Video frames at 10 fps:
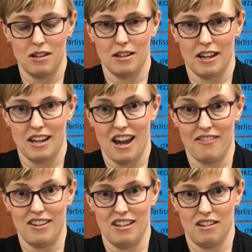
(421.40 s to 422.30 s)
it
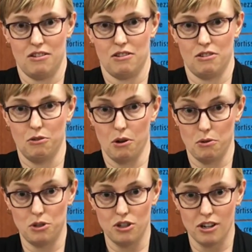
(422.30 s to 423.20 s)
having
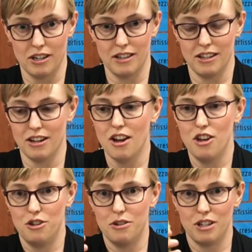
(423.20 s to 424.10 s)
gross junk in there,
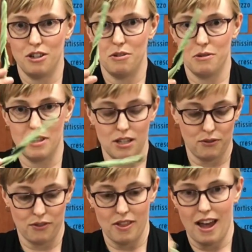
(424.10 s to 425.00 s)
you can use
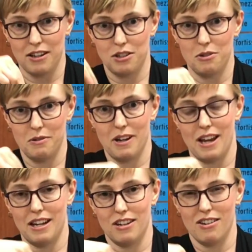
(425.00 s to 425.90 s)
this for that too,
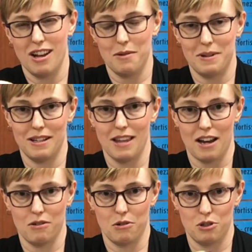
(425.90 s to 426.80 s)
and it'll help get
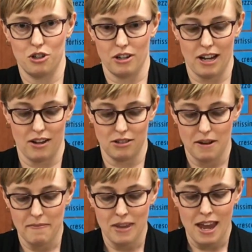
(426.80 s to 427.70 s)
that gross junk out.
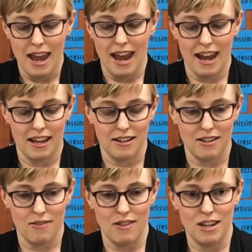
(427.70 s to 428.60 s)

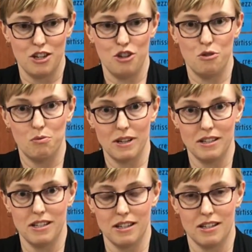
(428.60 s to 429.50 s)
And then you
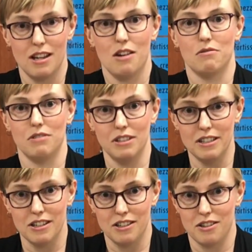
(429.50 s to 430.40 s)
rinse it
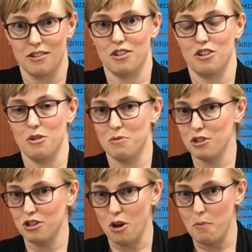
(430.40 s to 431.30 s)
really good so there's no
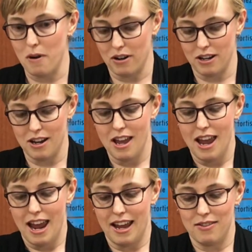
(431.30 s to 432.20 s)
more soap on it,
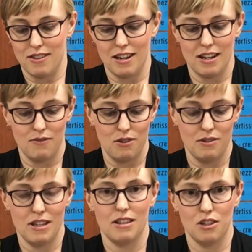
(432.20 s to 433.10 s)
and then if
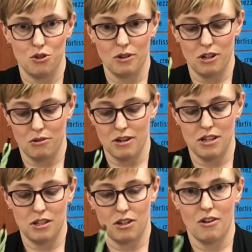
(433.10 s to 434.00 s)
you need the joint
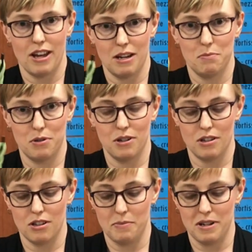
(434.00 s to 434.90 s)
grease, go ahead and put a
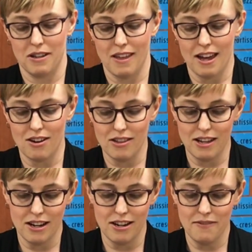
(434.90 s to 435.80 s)
little bit of that on
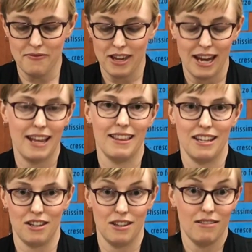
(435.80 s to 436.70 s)
there, and
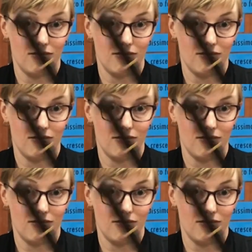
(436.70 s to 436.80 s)
then